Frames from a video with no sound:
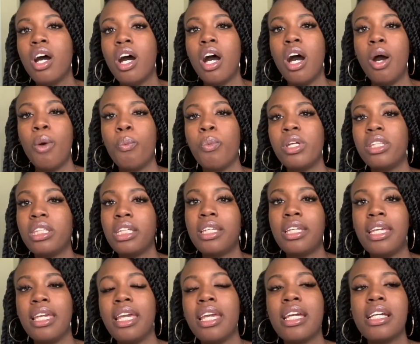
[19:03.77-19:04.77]
um with the
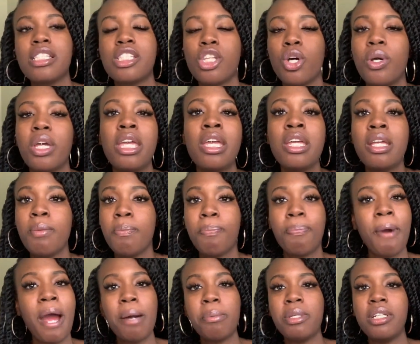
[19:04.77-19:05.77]
kids, so he
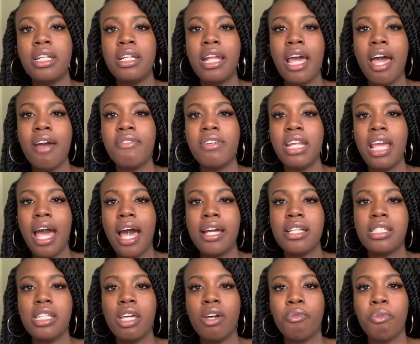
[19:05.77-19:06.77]
probably didn't have any
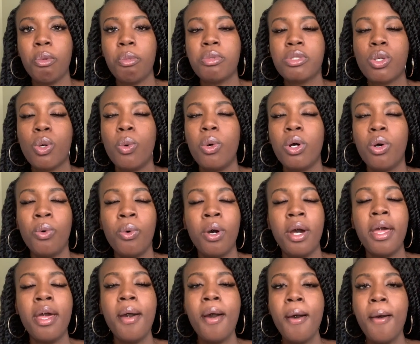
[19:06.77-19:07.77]
idea of what was going on.